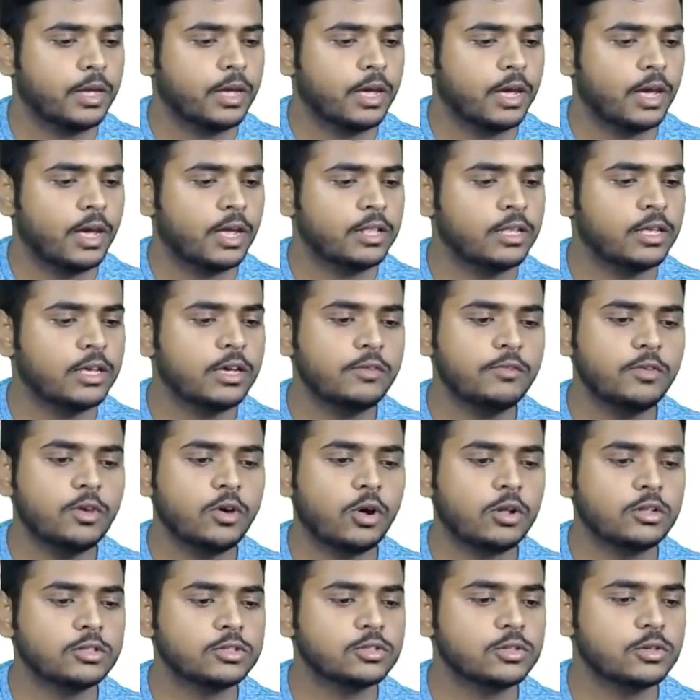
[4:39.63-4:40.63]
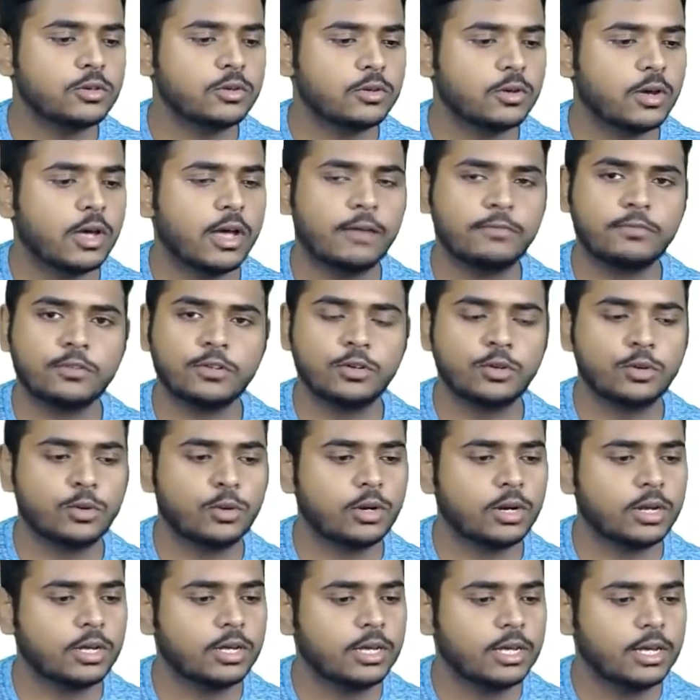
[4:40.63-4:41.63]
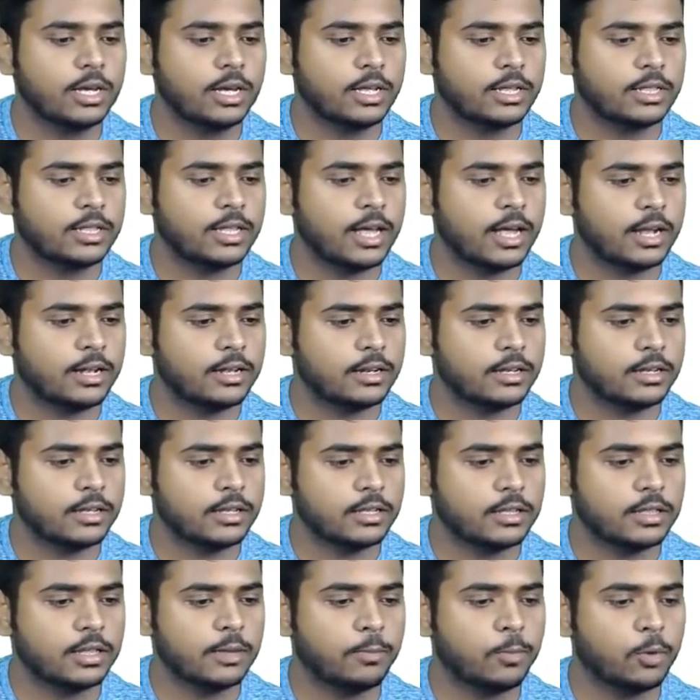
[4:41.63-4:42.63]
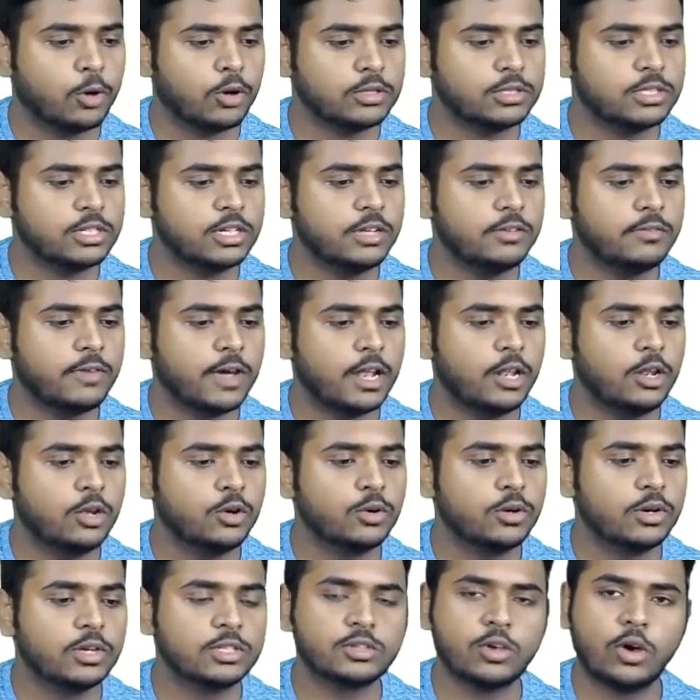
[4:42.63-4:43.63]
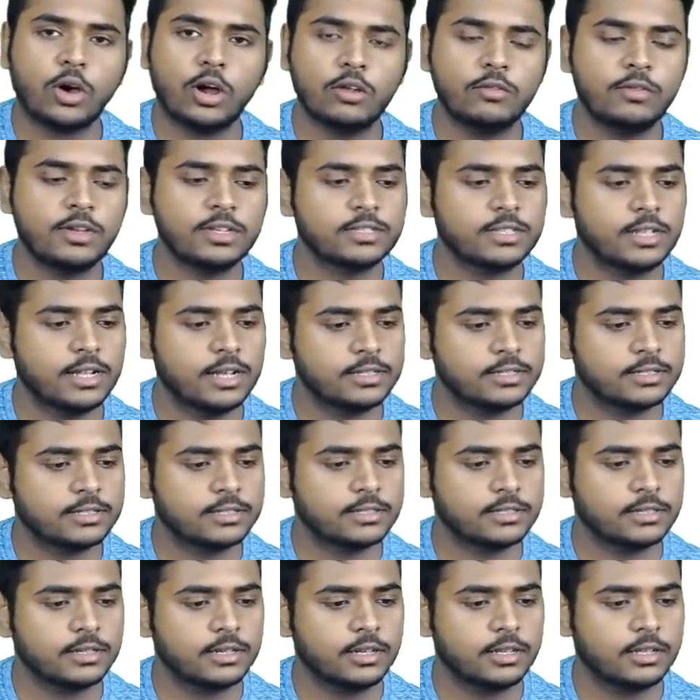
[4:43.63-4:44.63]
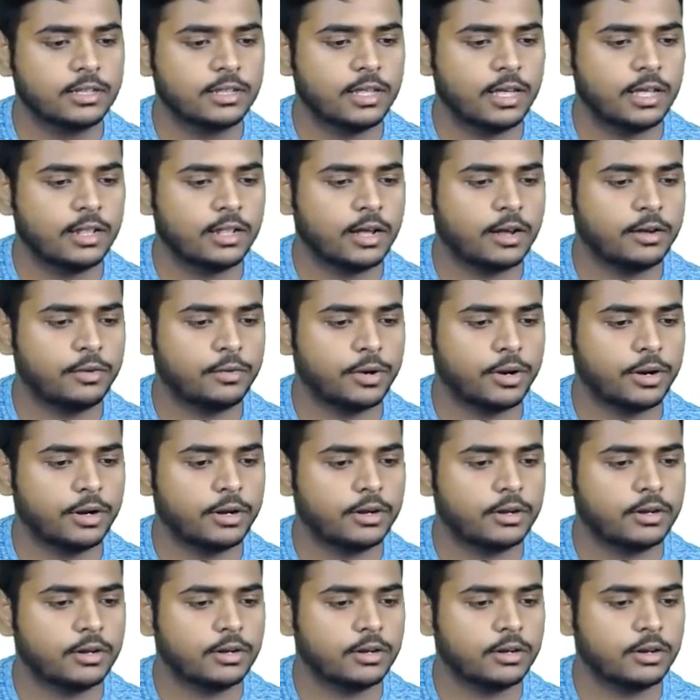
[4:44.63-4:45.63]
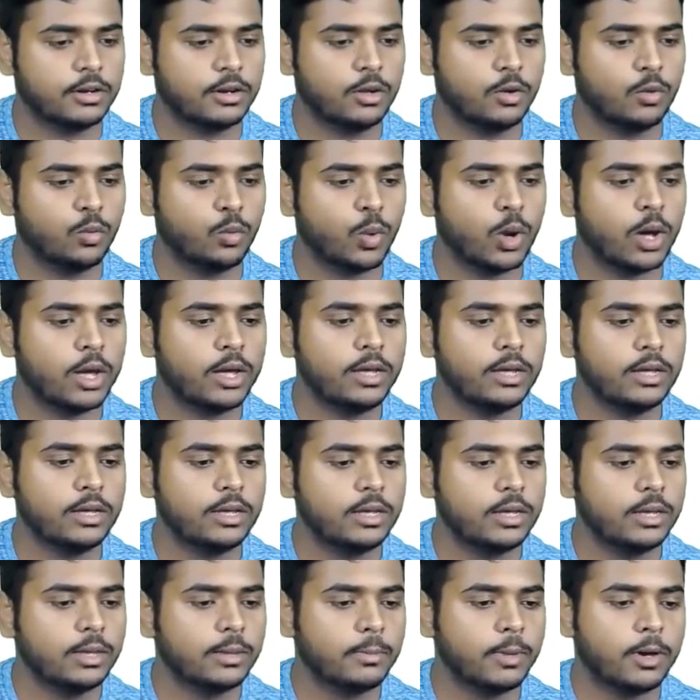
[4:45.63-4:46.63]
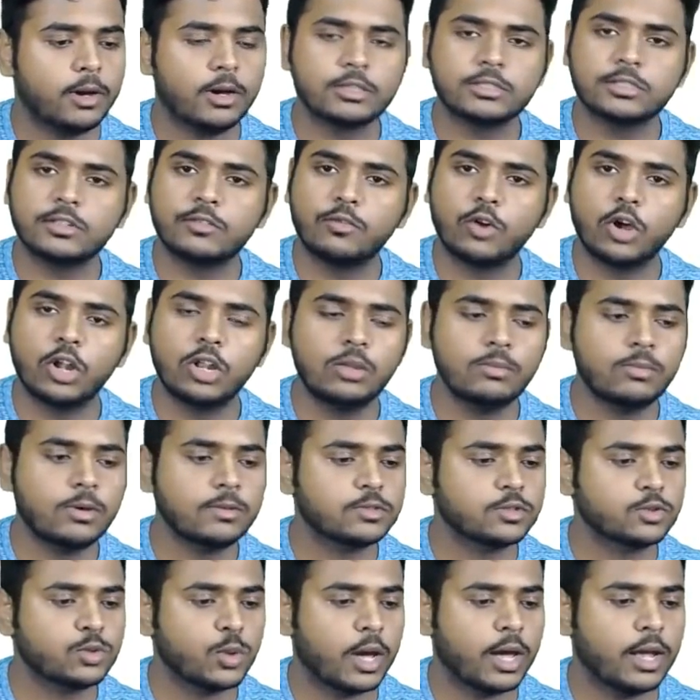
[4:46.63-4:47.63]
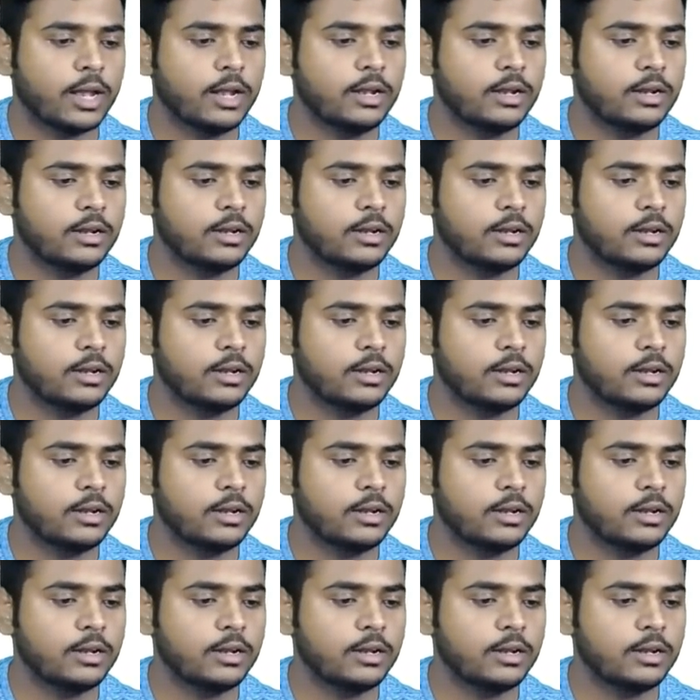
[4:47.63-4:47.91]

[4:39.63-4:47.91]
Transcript: And here we also have to note that the porosity value is always less than 100. Why? Because the volume of soil,